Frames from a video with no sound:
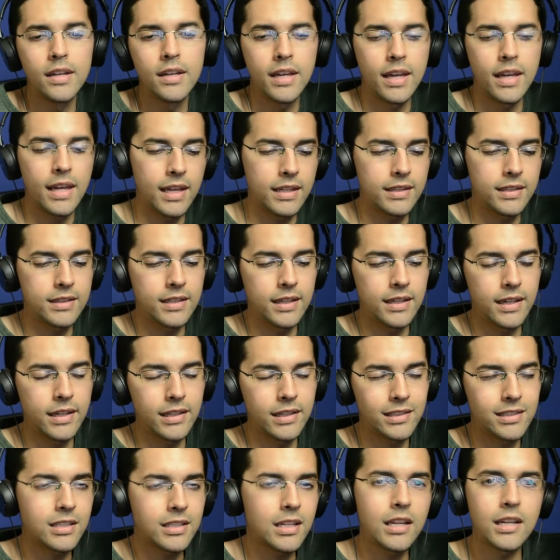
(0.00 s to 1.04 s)
And
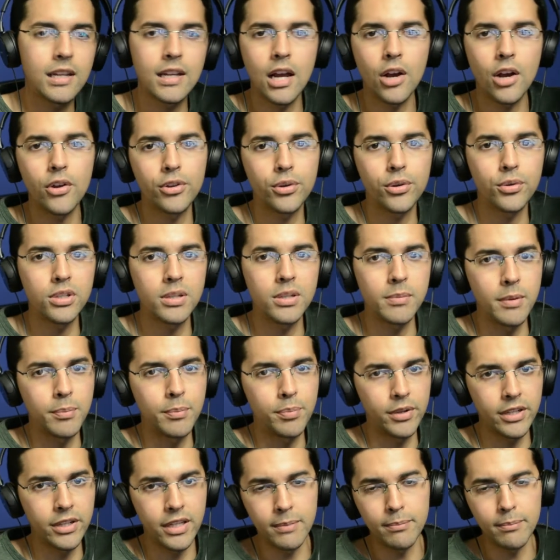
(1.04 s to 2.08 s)
seeing how they're going to be
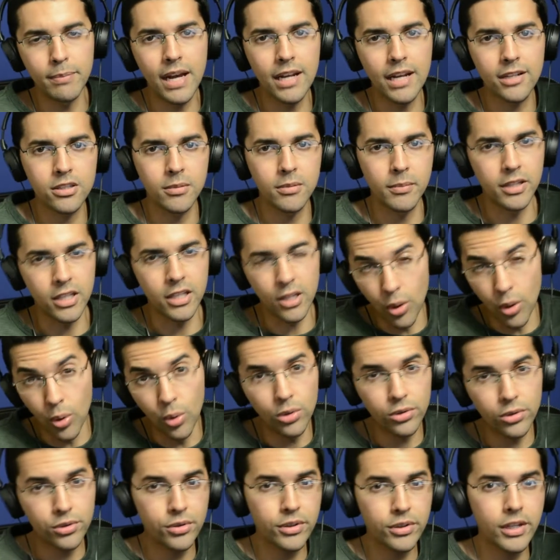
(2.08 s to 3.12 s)
bringing back some of the
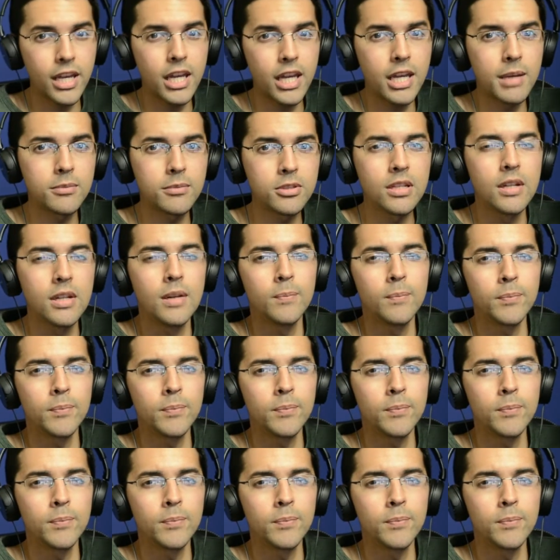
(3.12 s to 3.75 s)
older games